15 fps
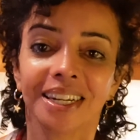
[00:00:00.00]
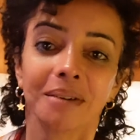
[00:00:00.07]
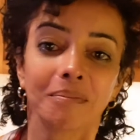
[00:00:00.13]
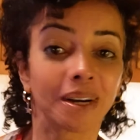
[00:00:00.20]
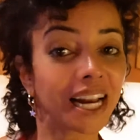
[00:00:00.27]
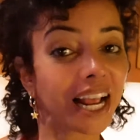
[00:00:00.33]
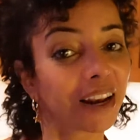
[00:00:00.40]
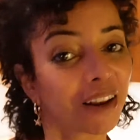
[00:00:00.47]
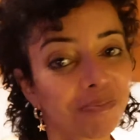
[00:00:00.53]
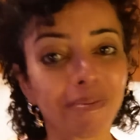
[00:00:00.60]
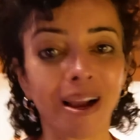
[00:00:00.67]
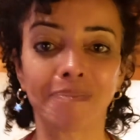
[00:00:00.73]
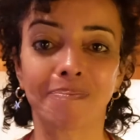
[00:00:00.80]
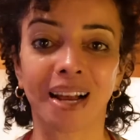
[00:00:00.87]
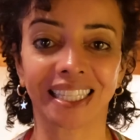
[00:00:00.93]
But I love
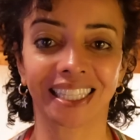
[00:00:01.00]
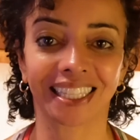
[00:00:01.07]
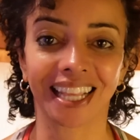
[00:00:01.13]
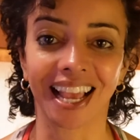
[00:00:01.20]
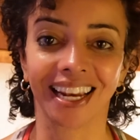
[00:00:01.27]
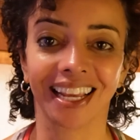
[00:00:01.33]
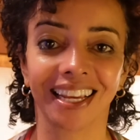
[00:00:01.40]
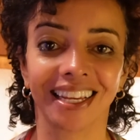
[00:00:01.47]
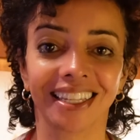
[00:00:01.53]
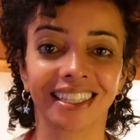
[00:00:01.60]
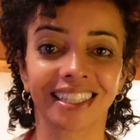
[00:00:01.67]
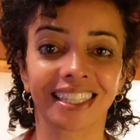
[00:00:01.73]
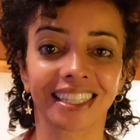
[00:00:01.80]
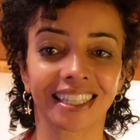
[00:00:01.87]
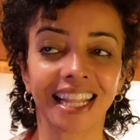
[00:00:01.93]
my
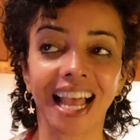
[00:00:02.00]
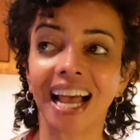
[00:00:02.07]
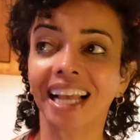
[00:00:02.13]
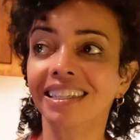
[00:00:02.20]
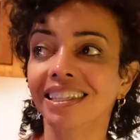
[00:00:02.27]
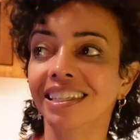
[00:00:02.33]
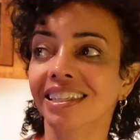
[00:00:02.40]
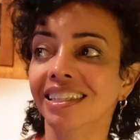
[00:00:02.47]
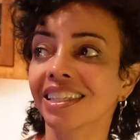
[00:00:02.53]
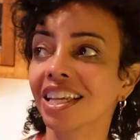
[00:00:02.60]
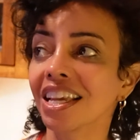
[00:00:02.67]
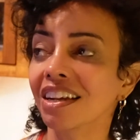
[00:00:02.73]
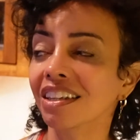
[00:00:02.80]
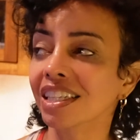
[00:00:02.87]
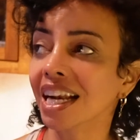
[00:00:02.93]
pasteles. Last
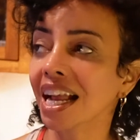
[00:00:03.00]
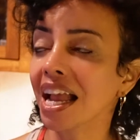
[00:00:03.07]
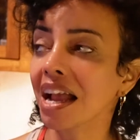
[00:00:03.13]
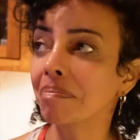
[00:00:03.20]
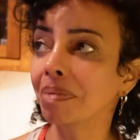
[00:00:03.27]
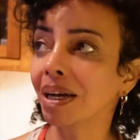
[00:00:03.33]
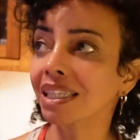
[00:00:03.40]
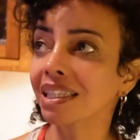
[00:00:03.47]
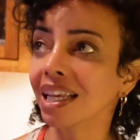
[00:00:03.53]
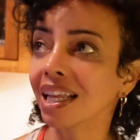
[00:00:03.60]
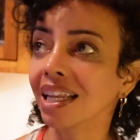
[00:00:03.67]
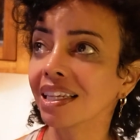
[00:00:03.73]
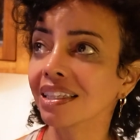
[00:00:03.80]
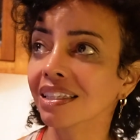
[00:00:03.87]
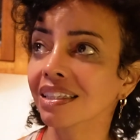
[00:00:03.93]
year, did I have
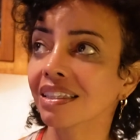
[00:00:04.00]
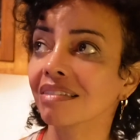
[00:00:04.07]
pasteles?